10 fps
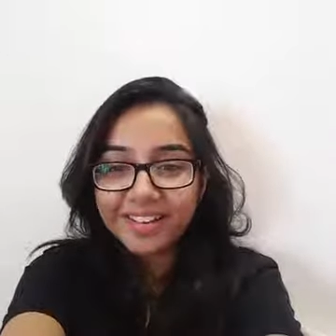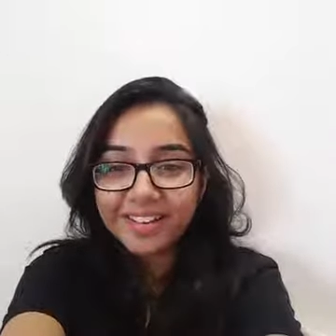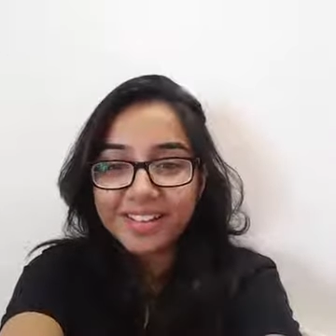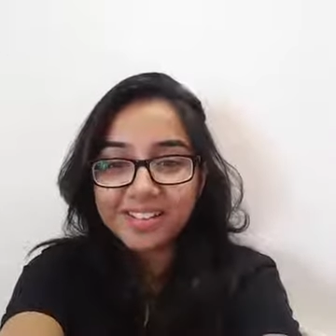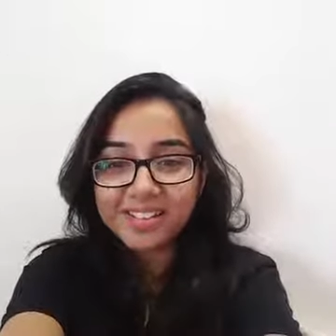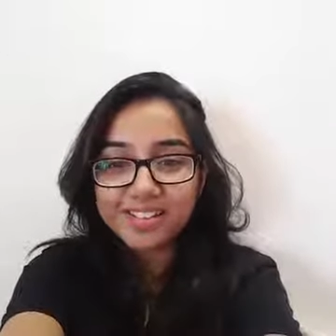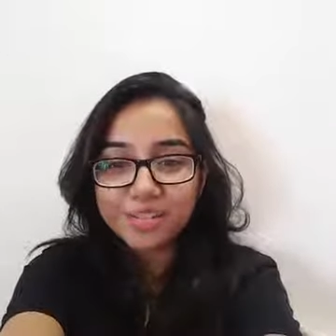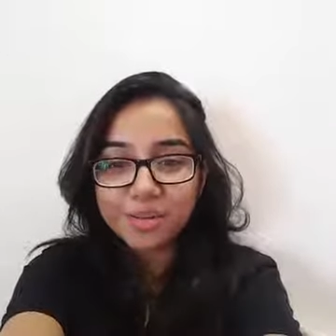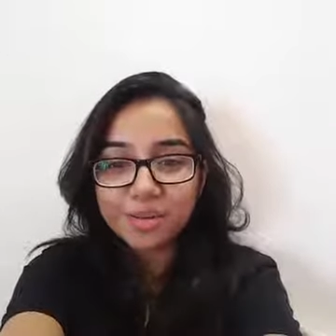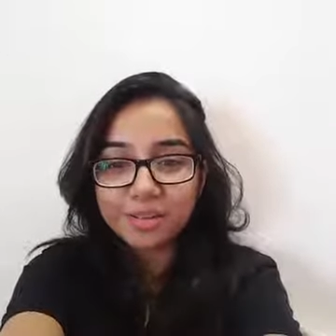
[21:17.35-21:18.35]
hazel
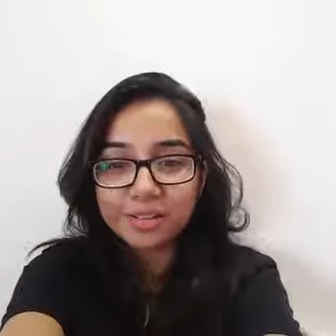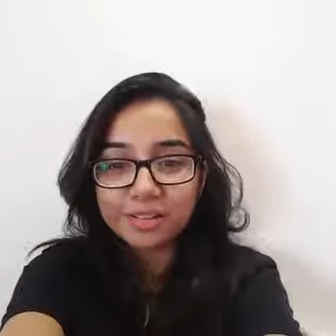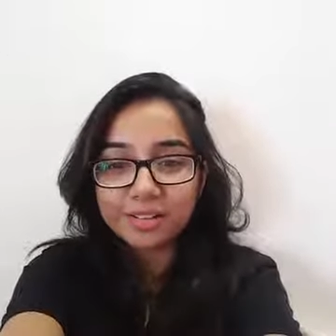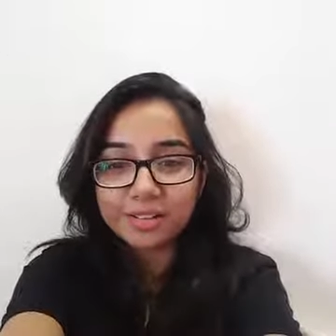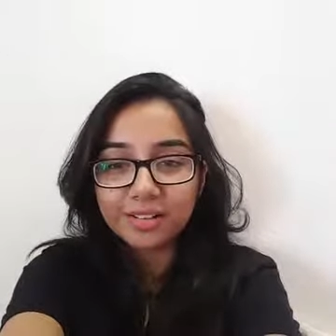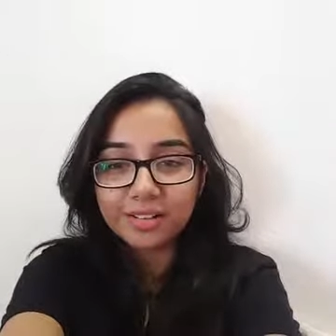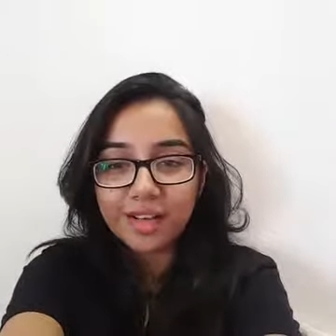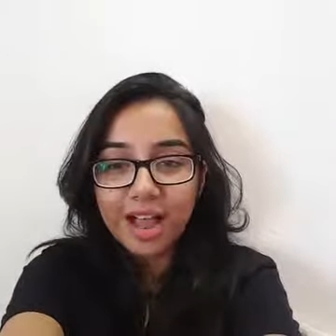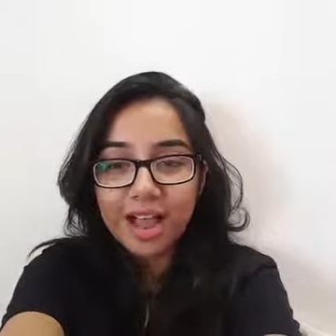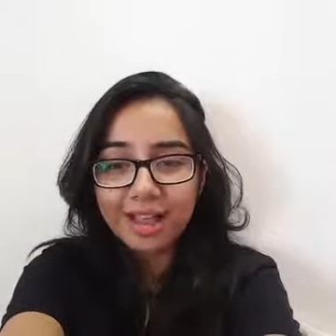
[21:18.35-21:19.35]
joel
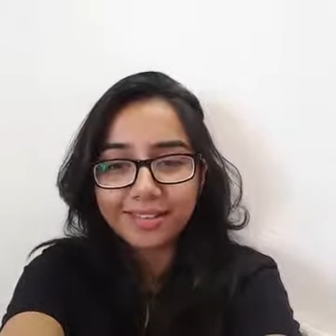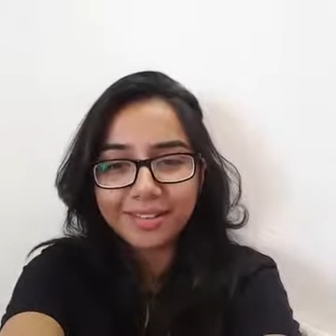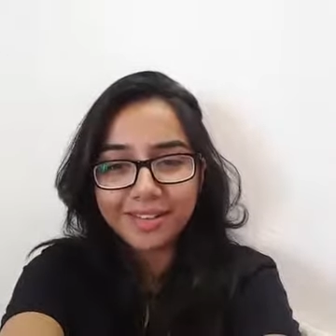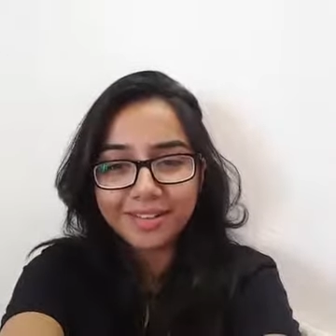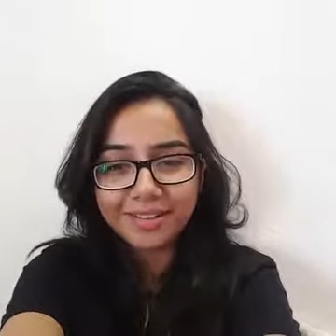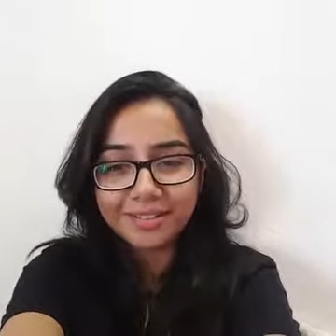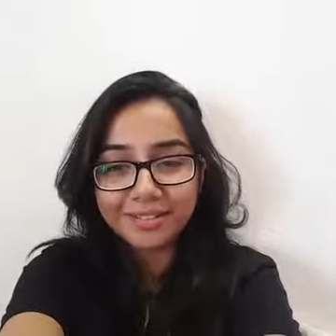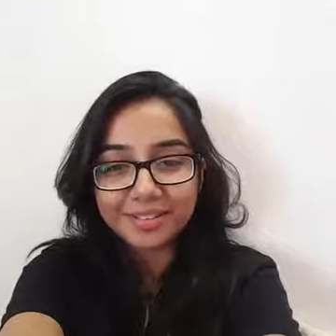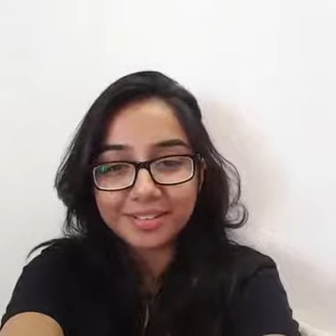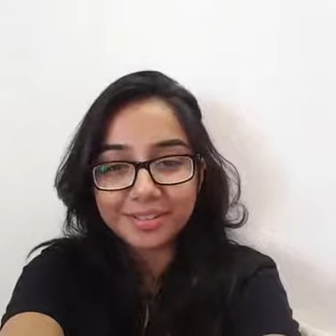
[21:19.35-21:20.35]
hi thank
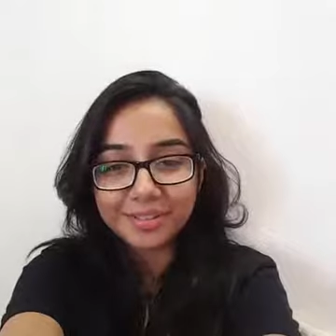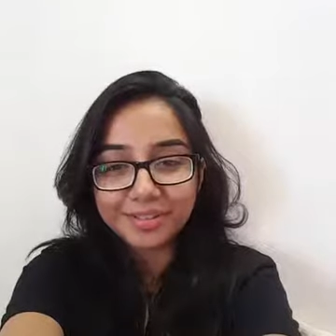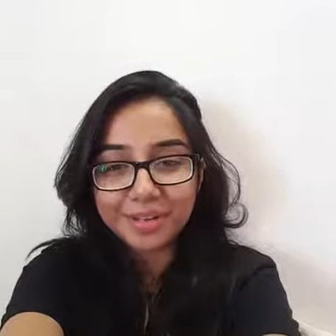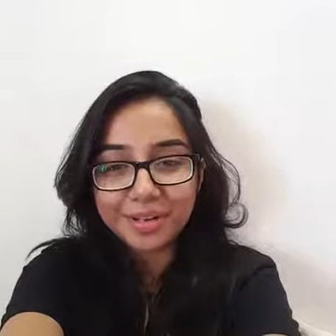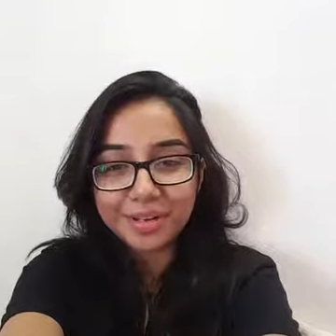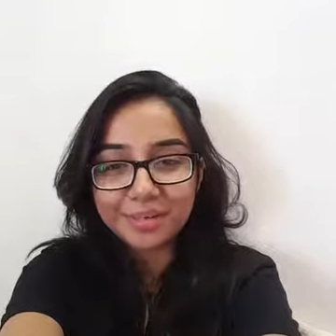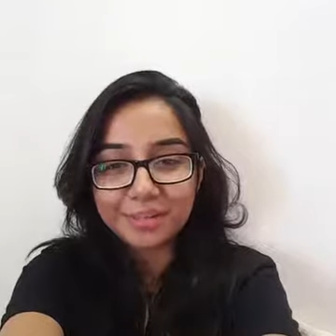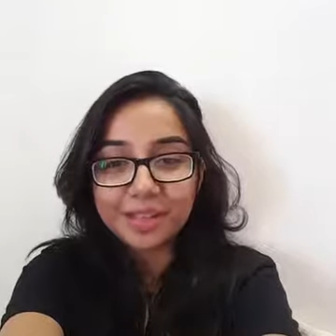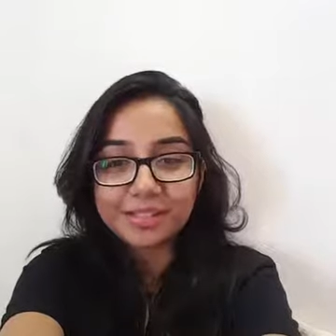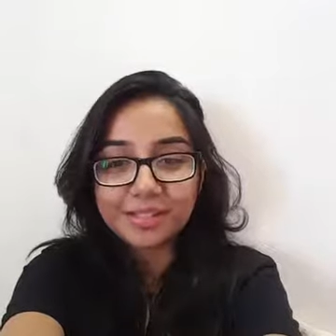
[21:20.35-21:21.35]
you thank you so much
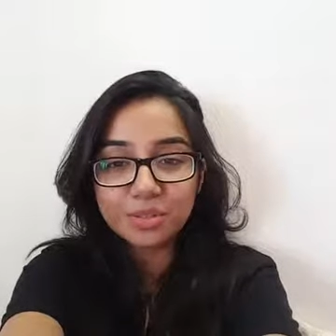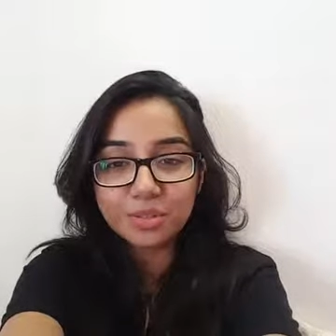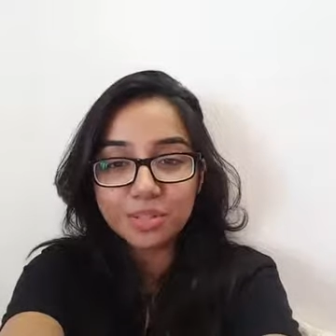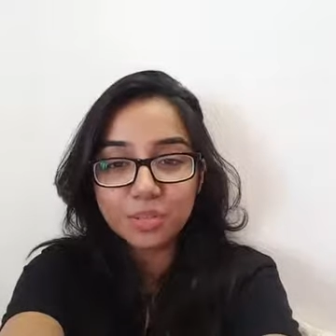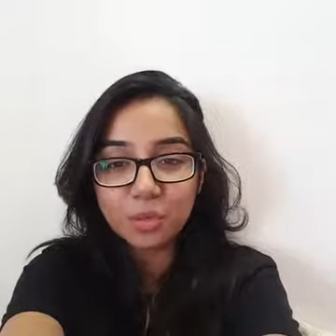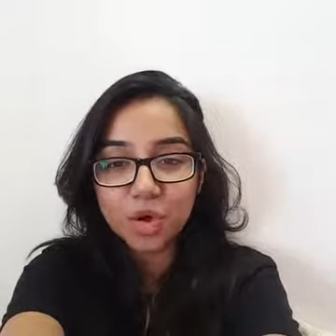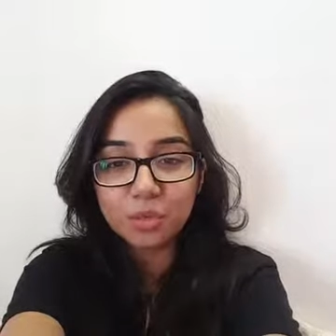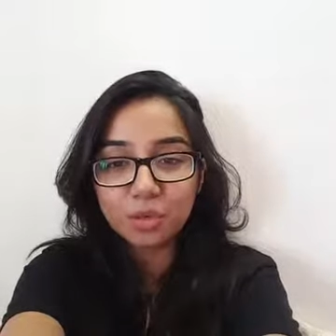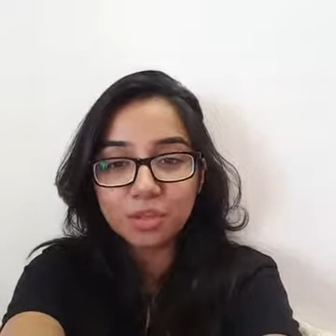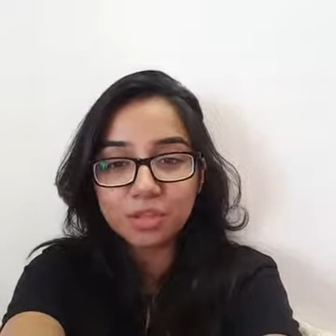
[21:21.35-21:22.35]
mansi zoshi what
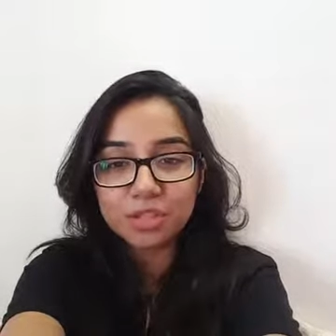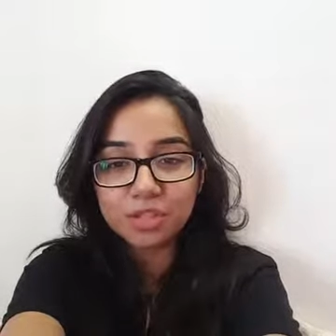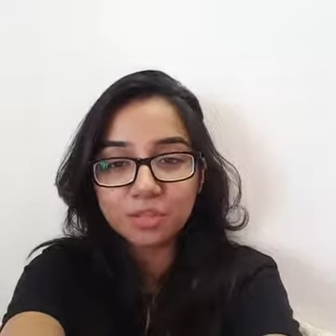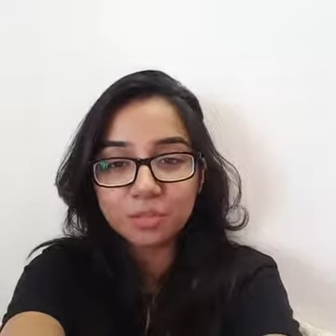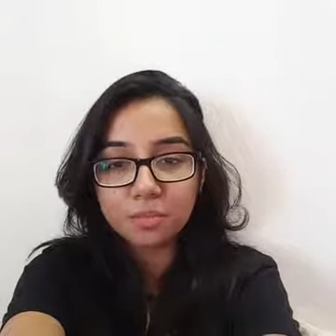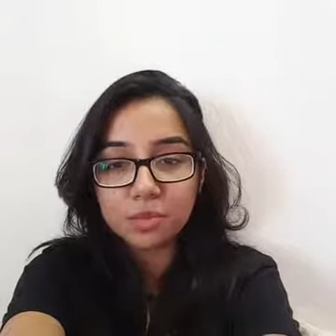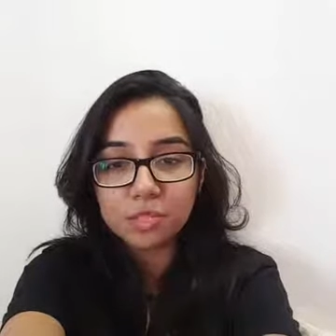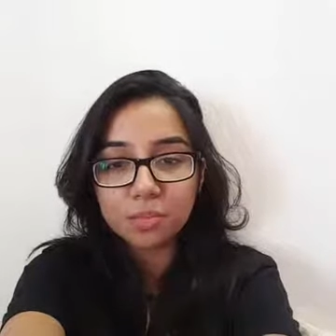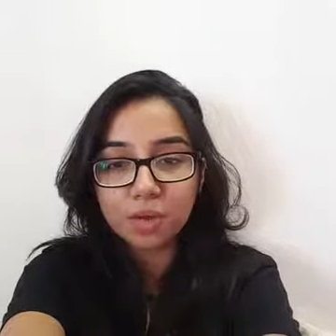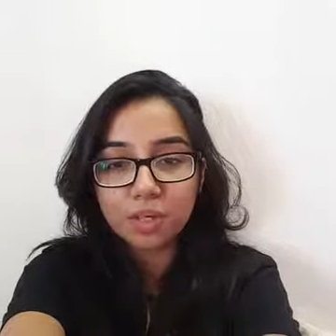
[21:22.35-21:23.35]
motivates you the
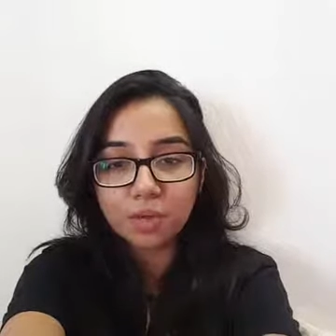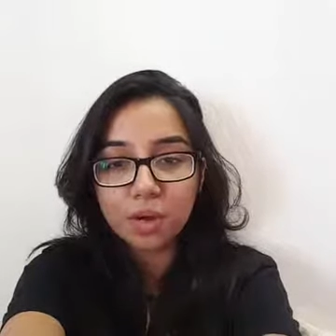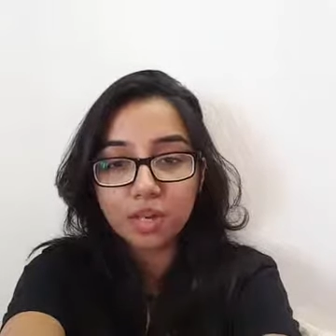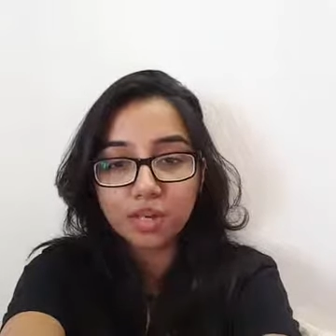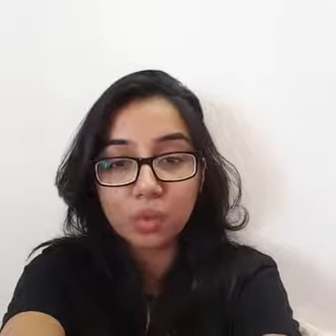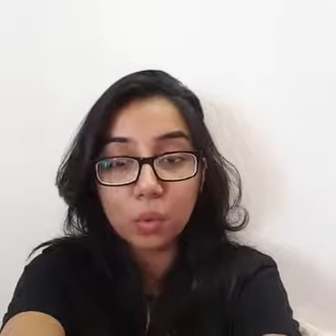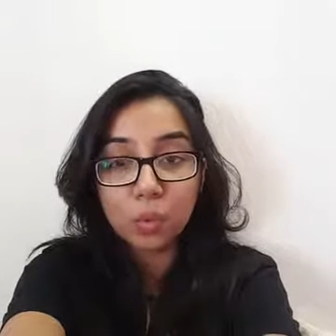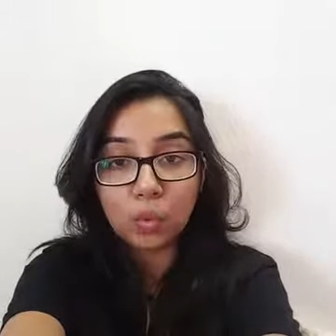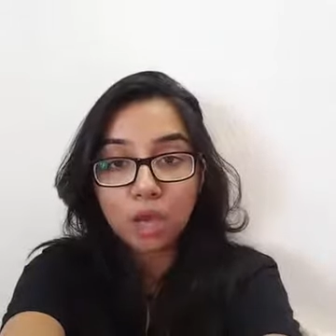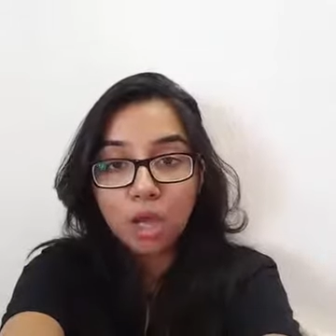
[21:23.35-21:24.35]
most when you are
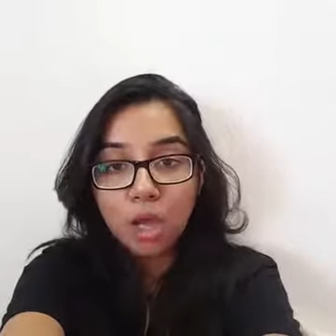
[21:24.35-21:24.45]
low